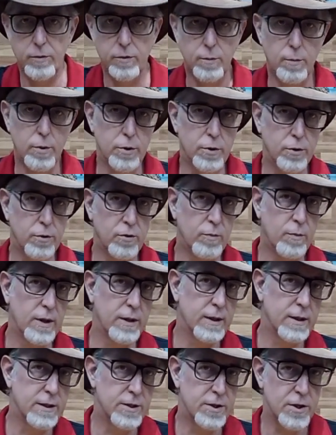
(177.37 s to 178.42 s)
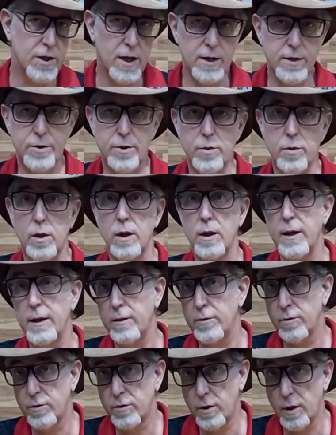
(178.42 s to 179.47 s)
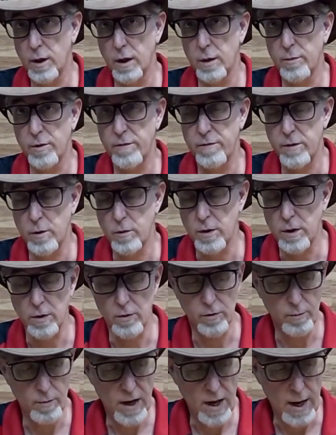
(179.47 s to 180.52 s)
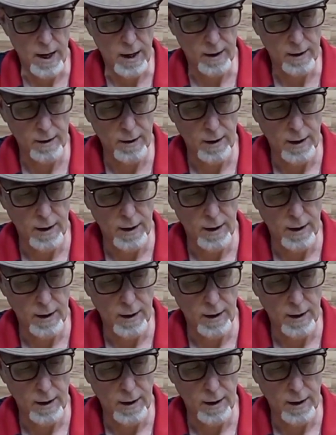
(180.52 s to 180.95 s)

was produced by the G.I. Joe Collectors Club a few years back.